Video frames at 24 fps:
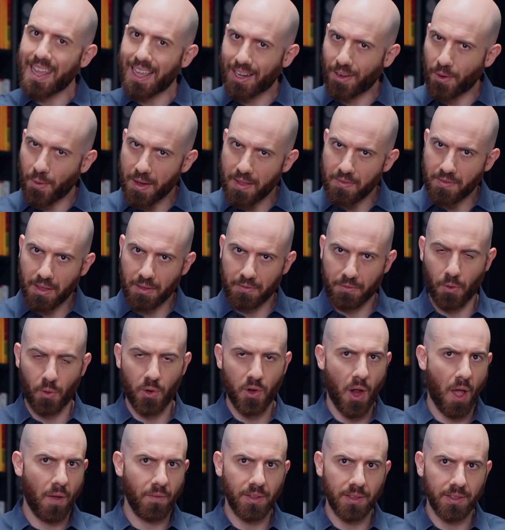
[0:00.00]
a craving for
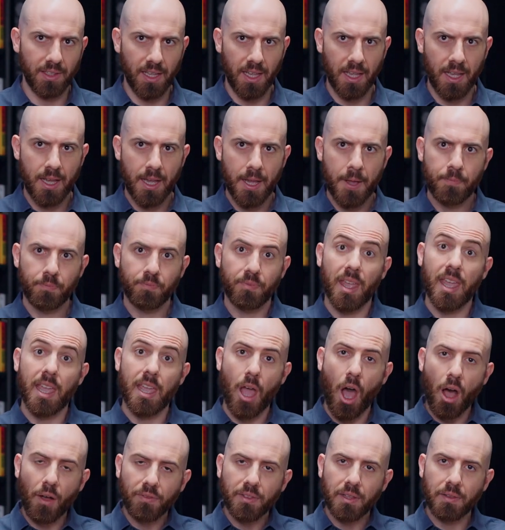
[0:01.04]
novelty. They
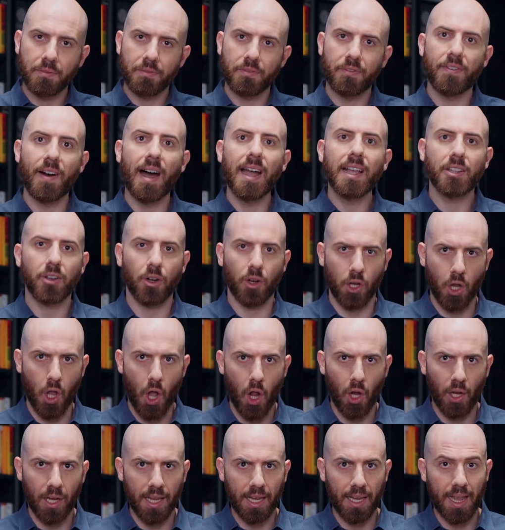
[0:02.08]
often find their
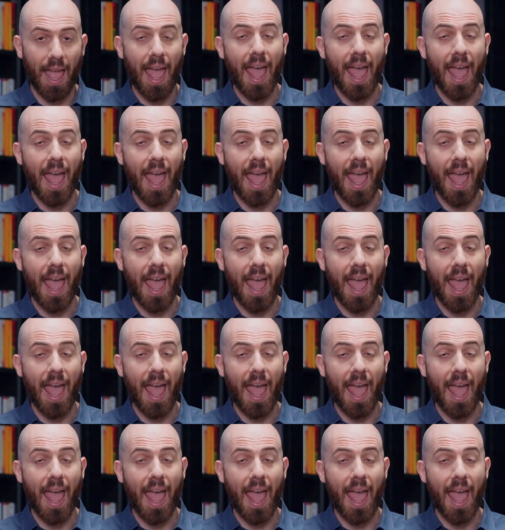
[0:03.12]
calling